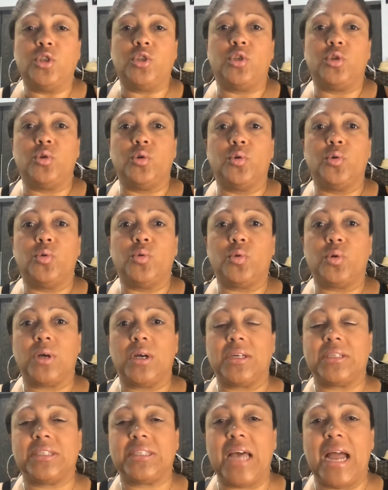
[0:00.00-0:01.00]
to
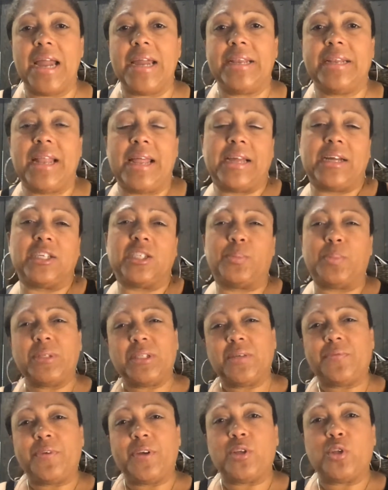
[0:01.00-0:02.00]
assign a
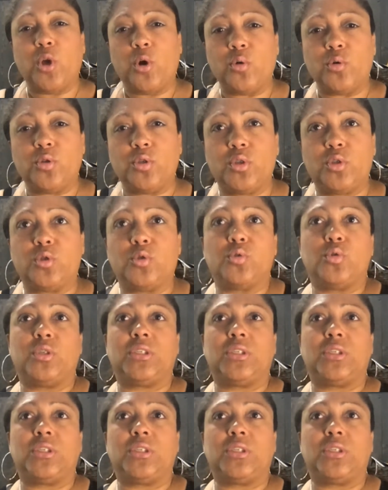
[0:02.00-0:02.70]
specific dose